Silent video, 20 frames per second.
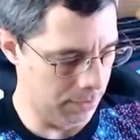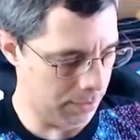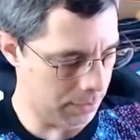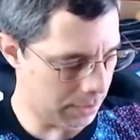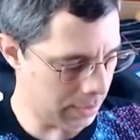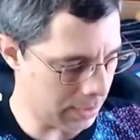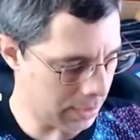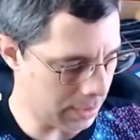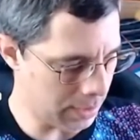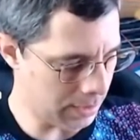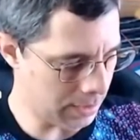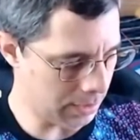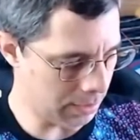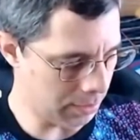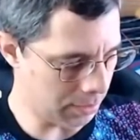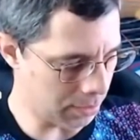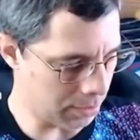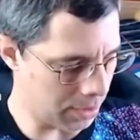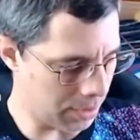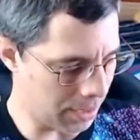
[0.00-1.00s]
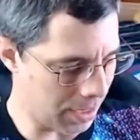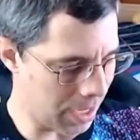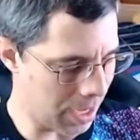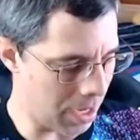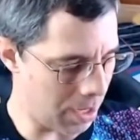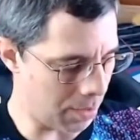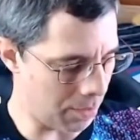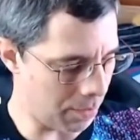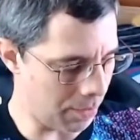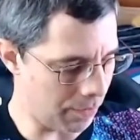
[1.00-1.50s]
They kind of look like
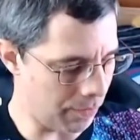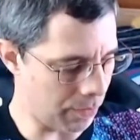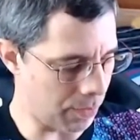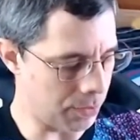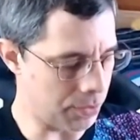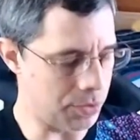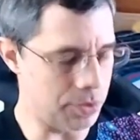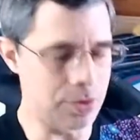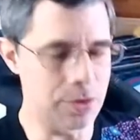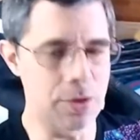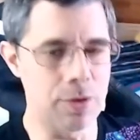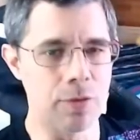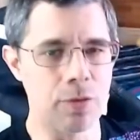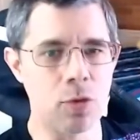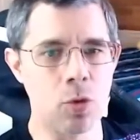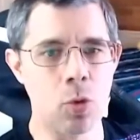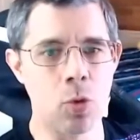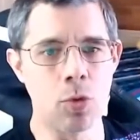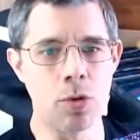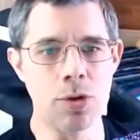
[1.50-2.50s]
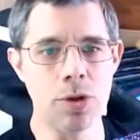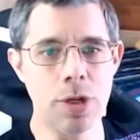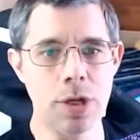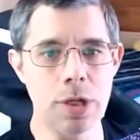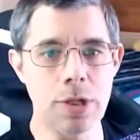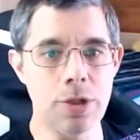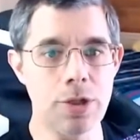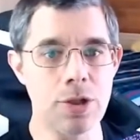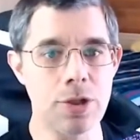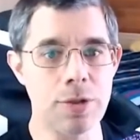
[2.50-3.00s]
airy versions of corn
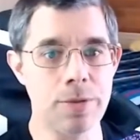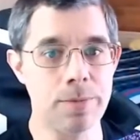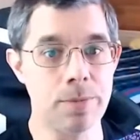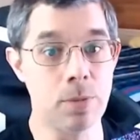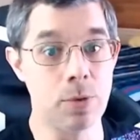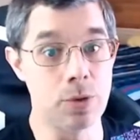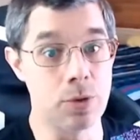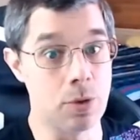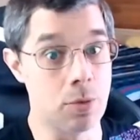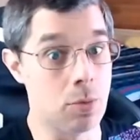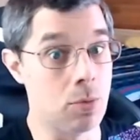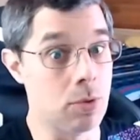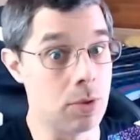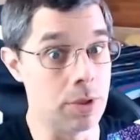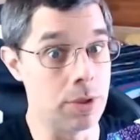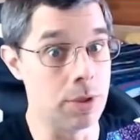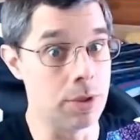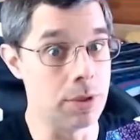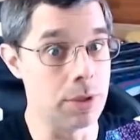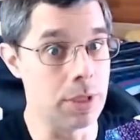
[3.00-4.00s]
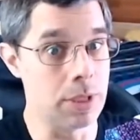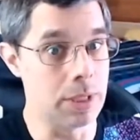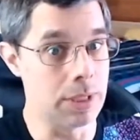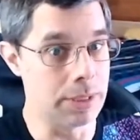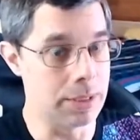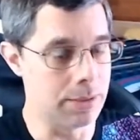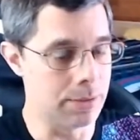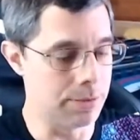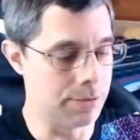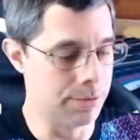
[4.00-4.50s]
nuts, which are really good. I like
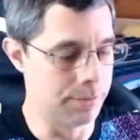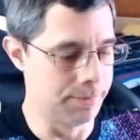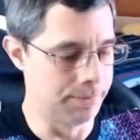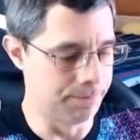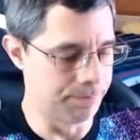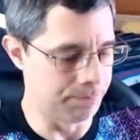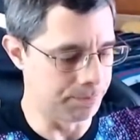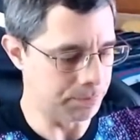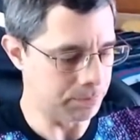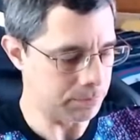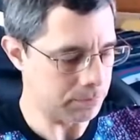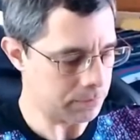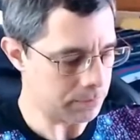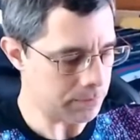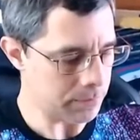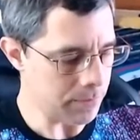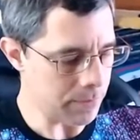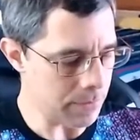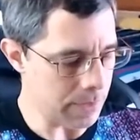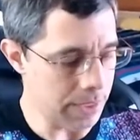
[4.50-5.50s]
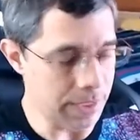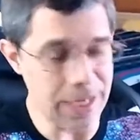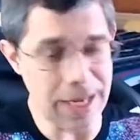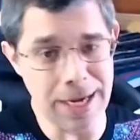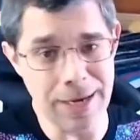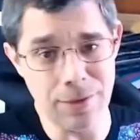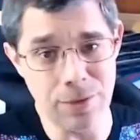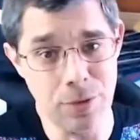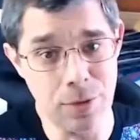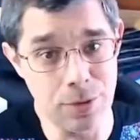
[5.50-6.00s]
those. You gotta
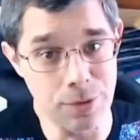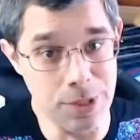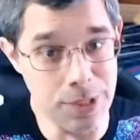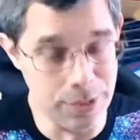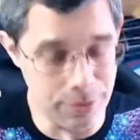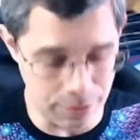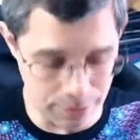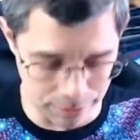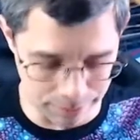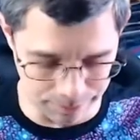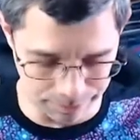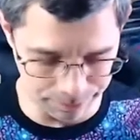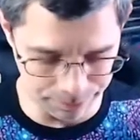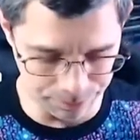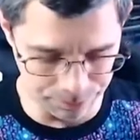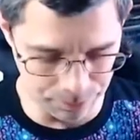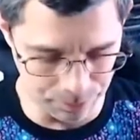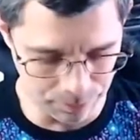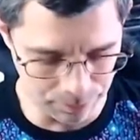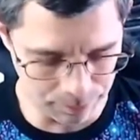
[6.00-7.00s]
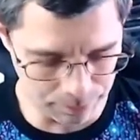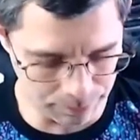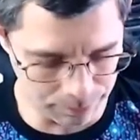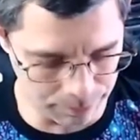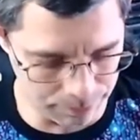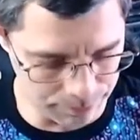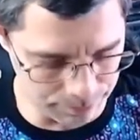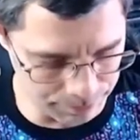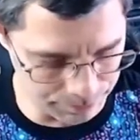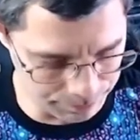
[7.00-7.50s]
have strong teeth,
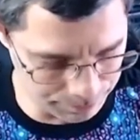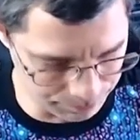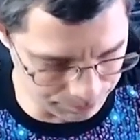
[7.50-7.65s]
though.